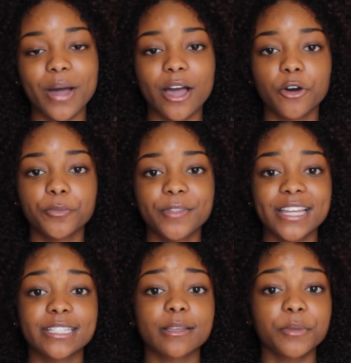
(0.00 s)
I hope
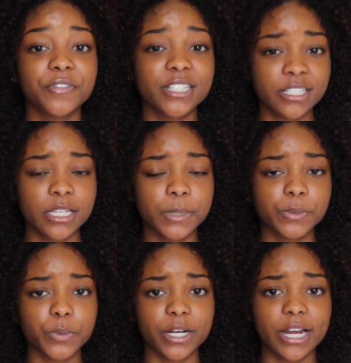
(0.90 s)
that some of these
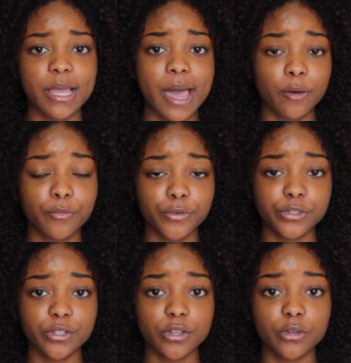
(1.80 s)
tips were kind of
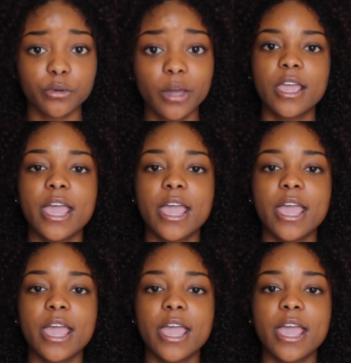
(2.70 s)
helpful to you.